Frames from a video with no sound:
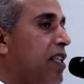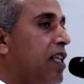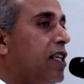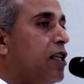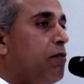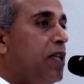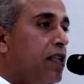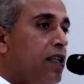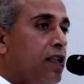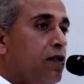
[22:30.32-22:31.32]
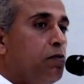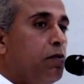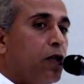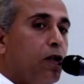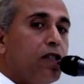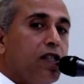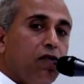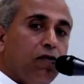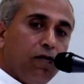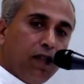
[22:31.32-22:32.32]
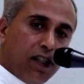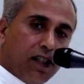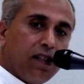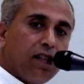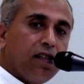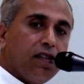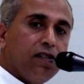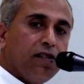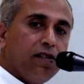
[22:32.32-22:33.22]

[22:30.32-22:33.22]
They are coming because of words.